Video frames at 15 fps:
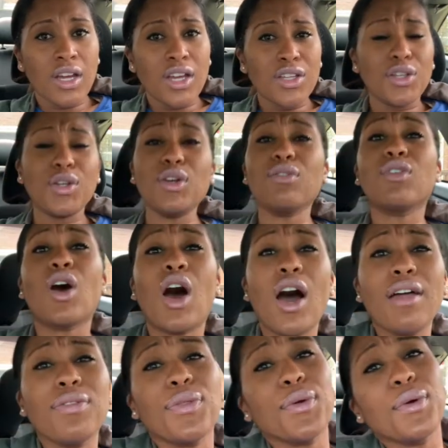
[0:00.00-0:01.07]
You've
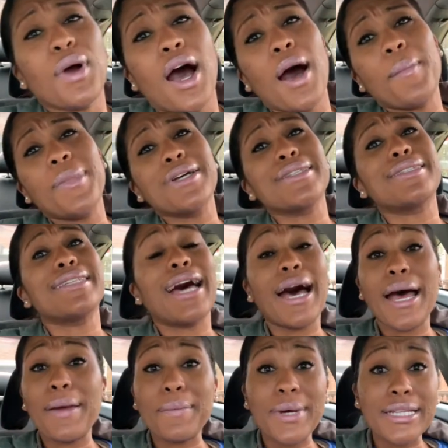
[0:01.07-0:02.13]
gone through almost
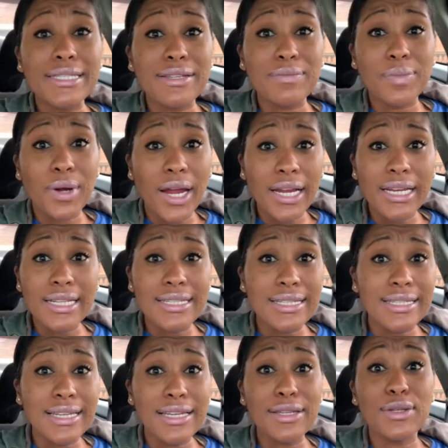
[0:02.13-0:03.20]
9 months of pregnancy.